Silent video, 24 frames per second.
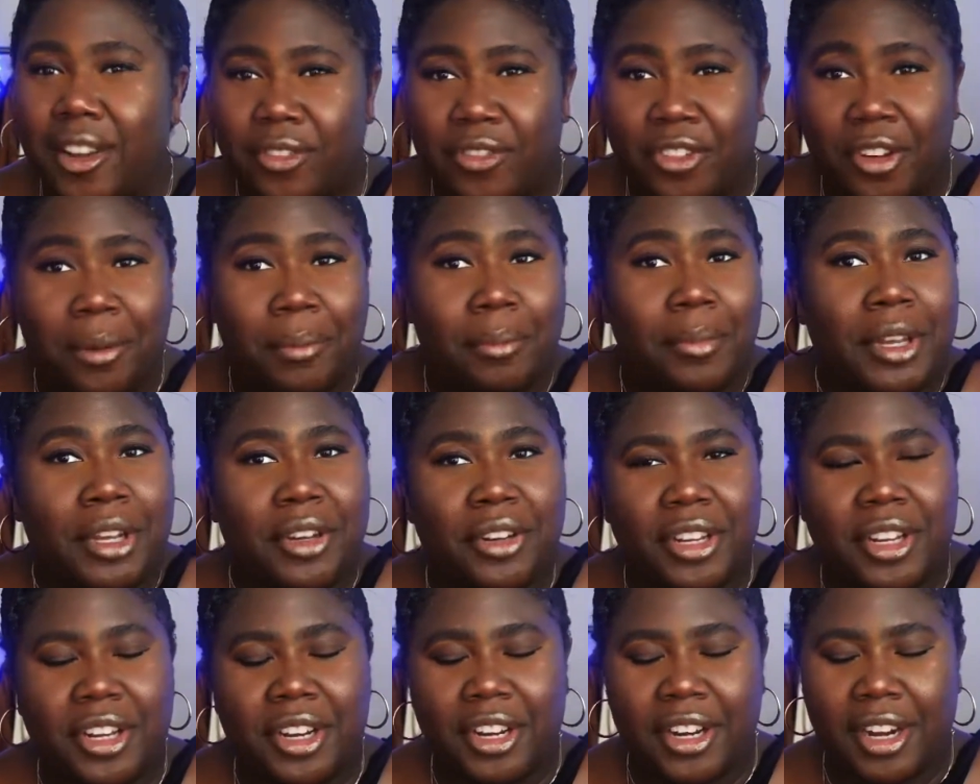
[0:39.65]

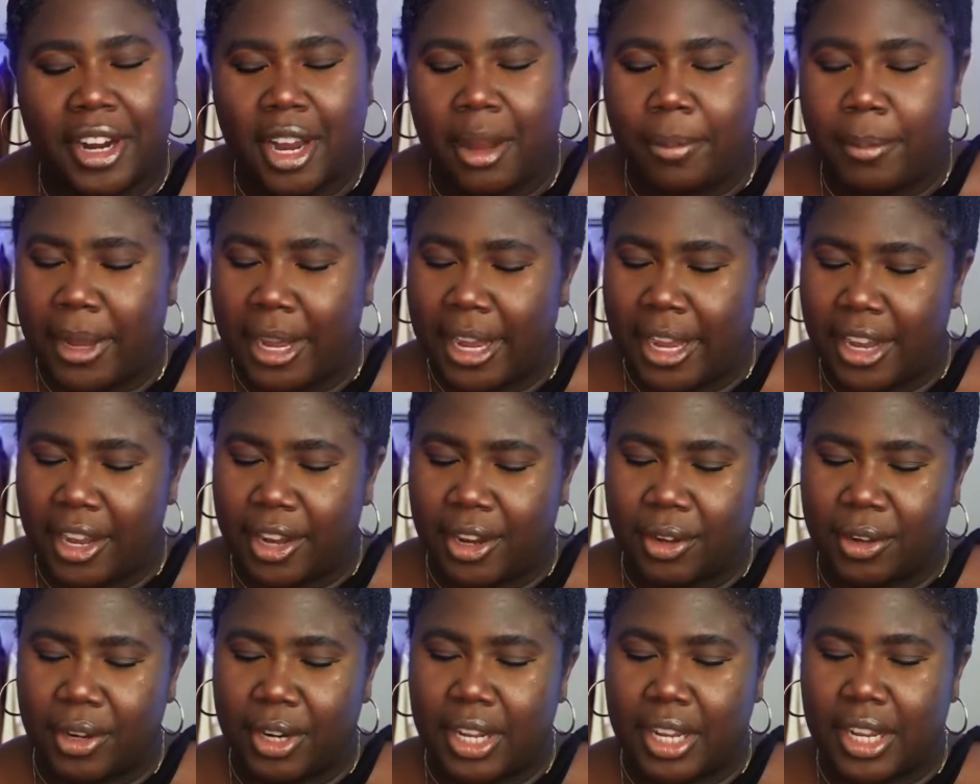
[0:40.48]
familiar
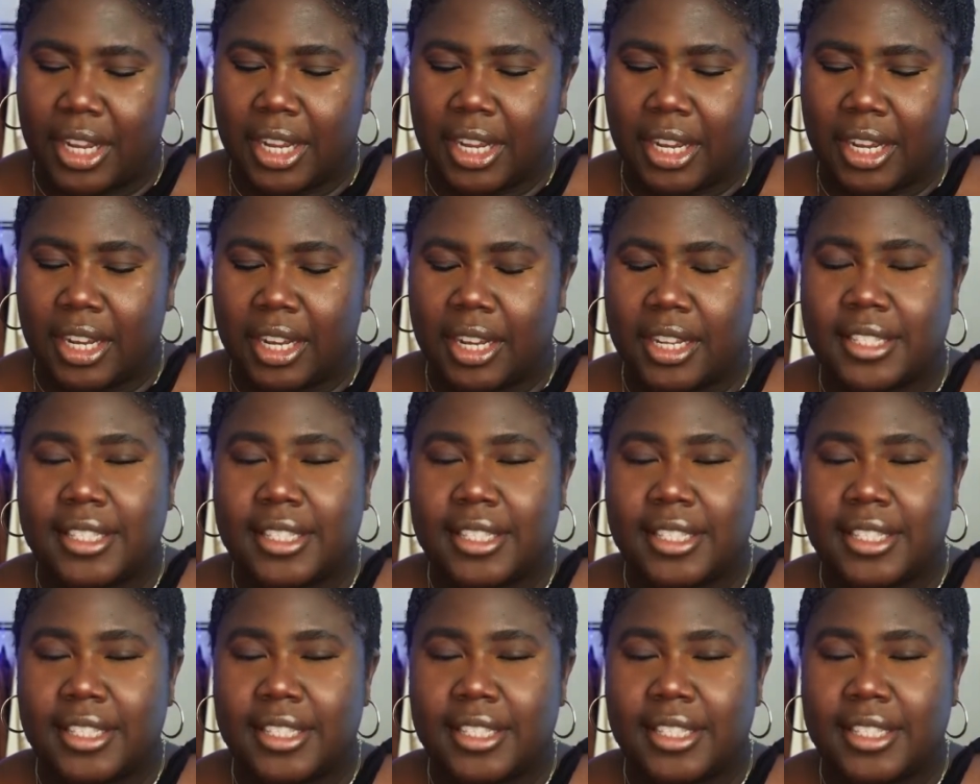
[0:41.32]
about uh,